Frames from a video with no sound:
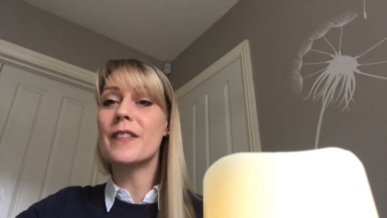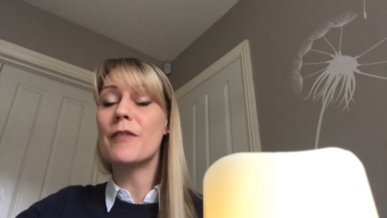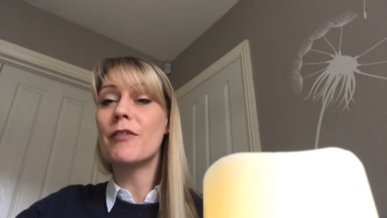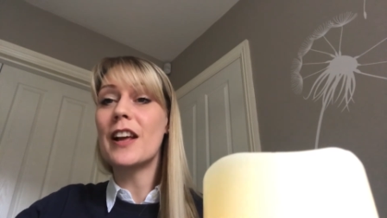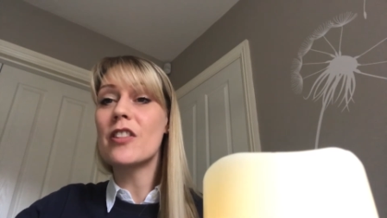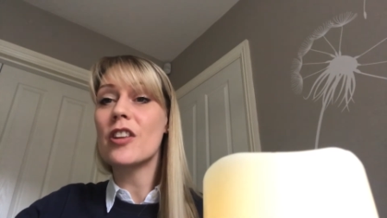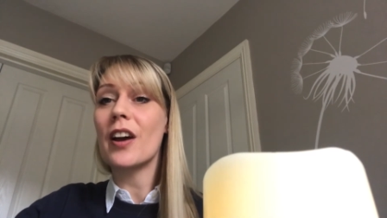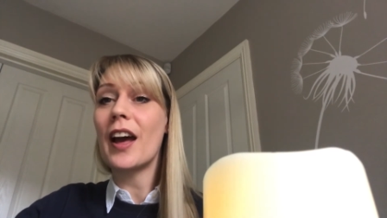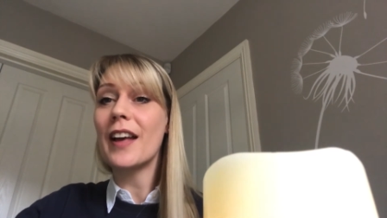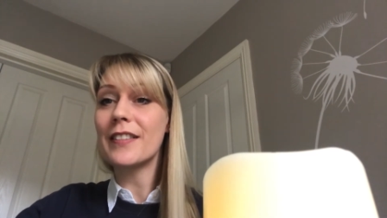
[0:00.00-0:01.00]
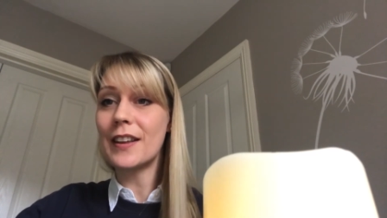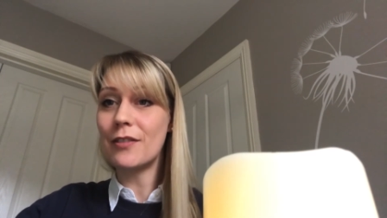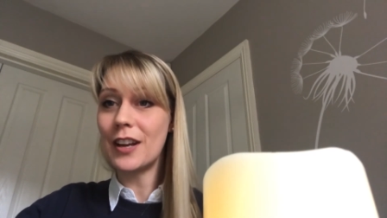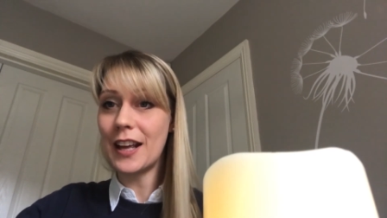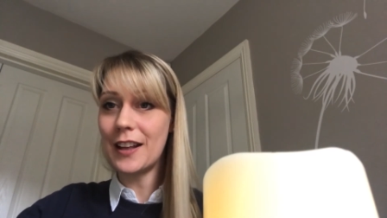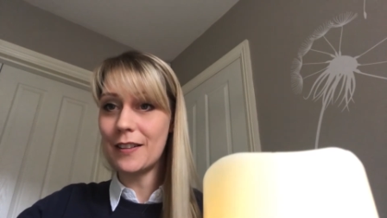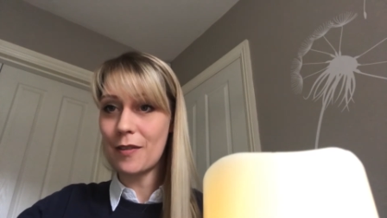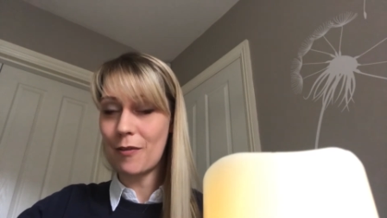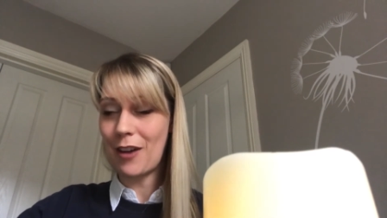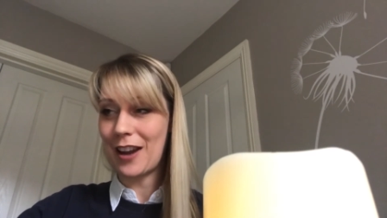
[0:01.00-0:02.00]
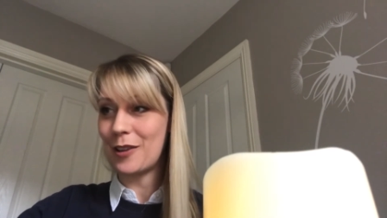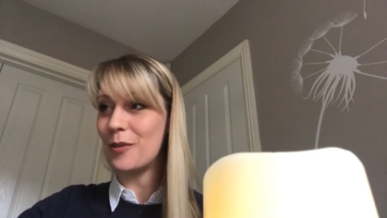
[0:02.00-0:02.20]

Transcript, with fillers: Fletcher has given his value